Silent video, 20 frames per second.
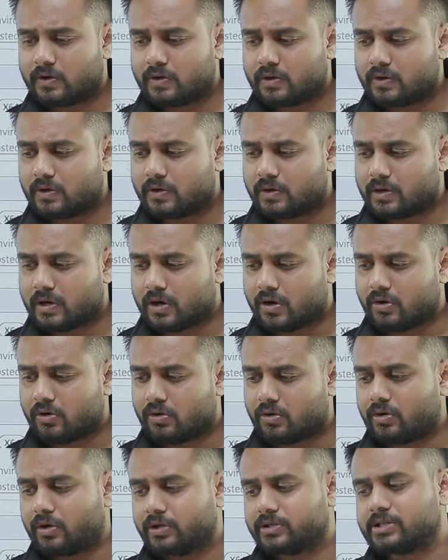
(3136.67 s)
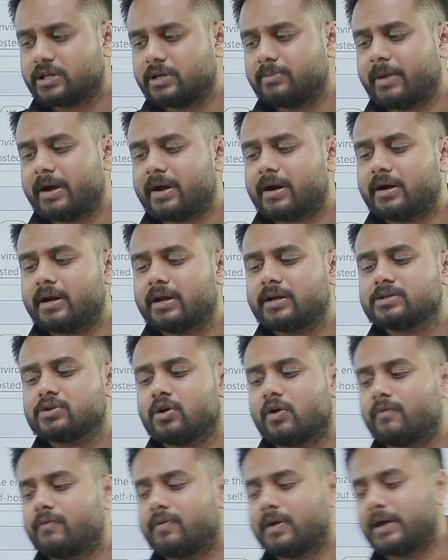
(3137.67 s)
Now you see my runner is
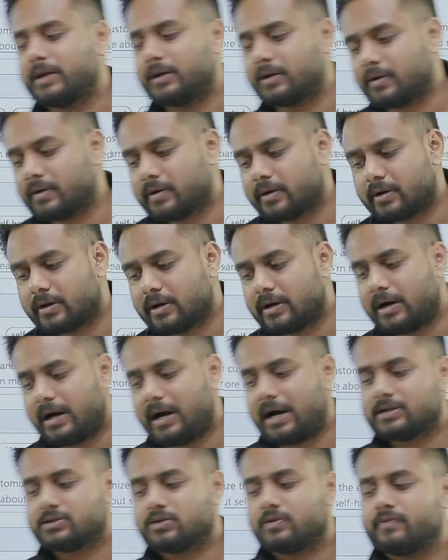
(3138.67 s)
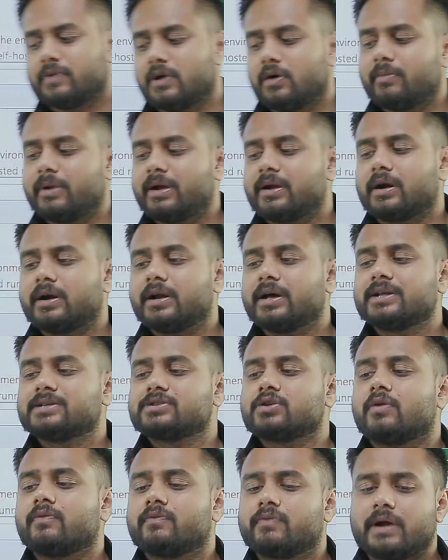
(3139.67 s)
offline. As of now my runner is
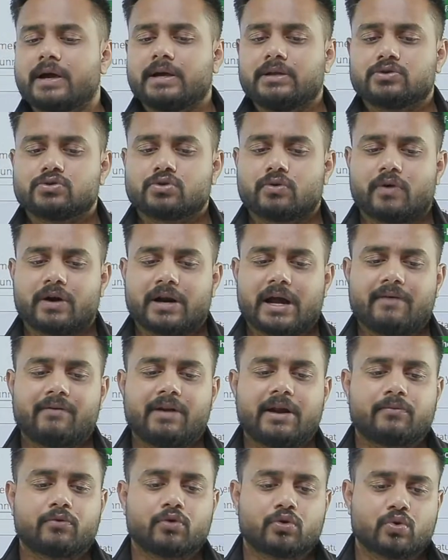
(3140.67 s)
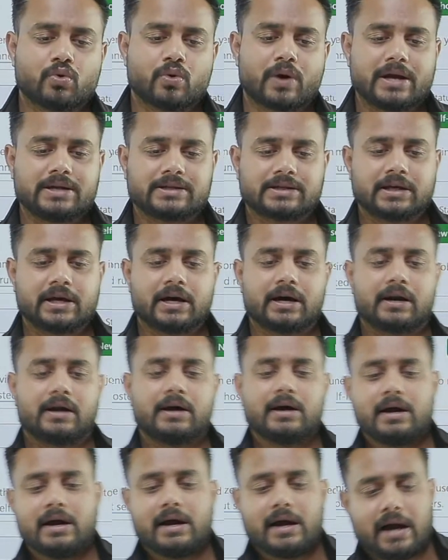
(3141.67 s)
offline. So what I will have to do, guys, here
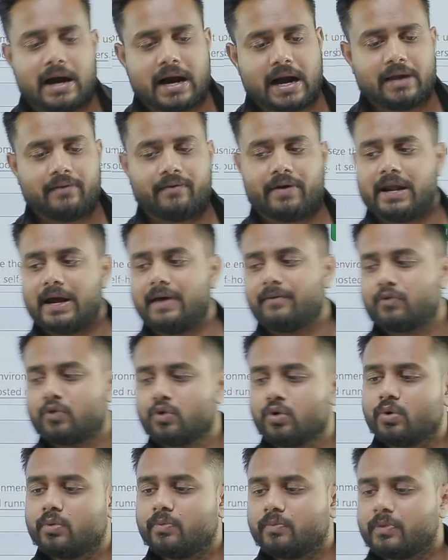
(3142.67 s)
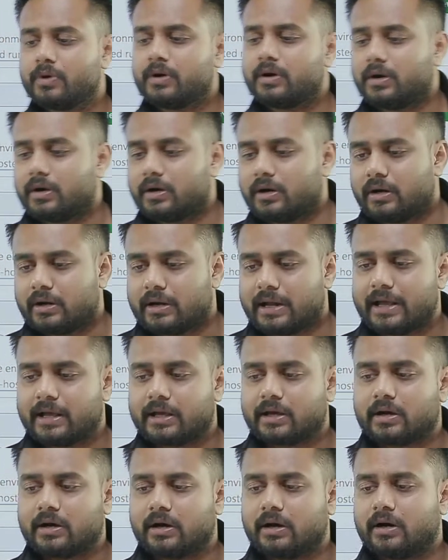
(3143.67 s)
I will have to like
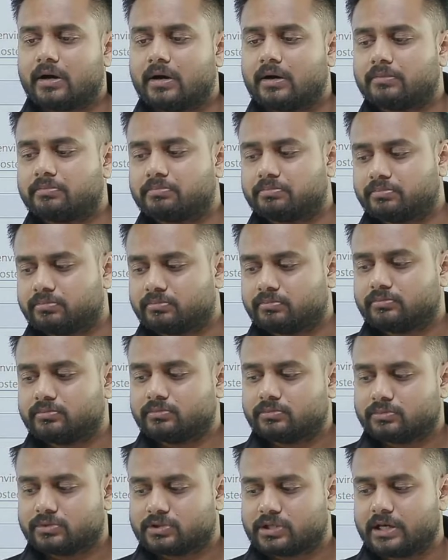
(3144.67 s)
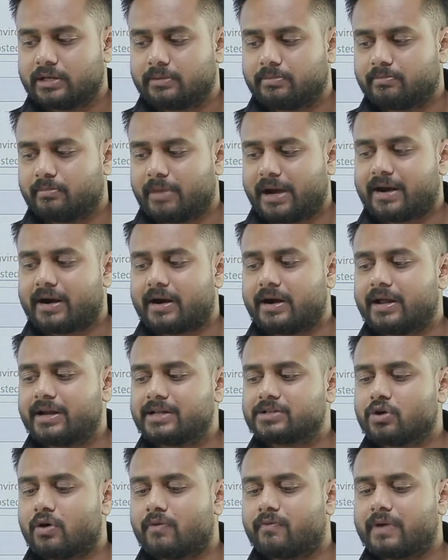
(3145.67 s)
see my runner is
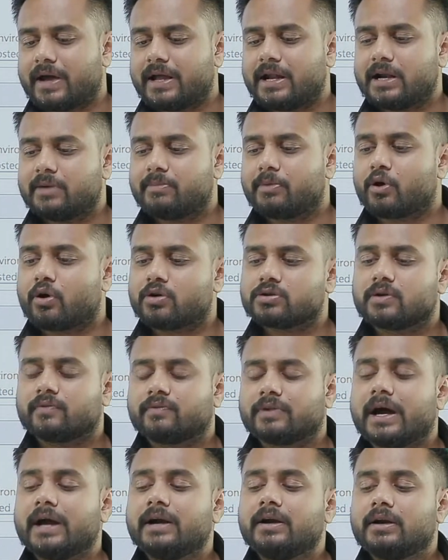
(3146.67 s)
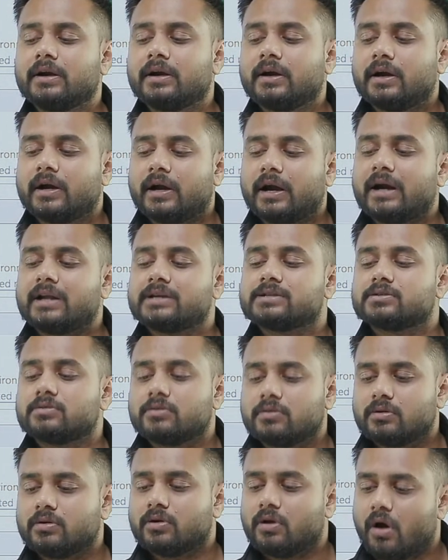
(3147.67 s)
offline, and because of that it is
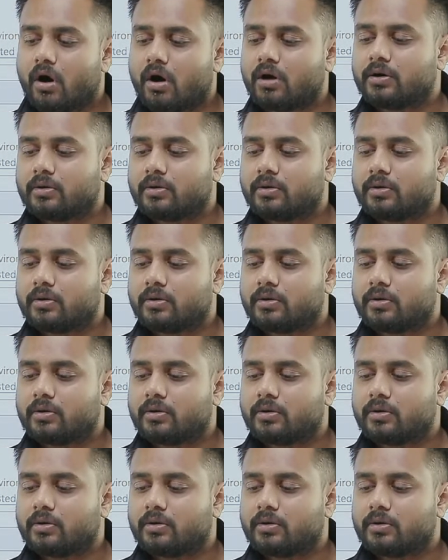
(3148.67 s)
not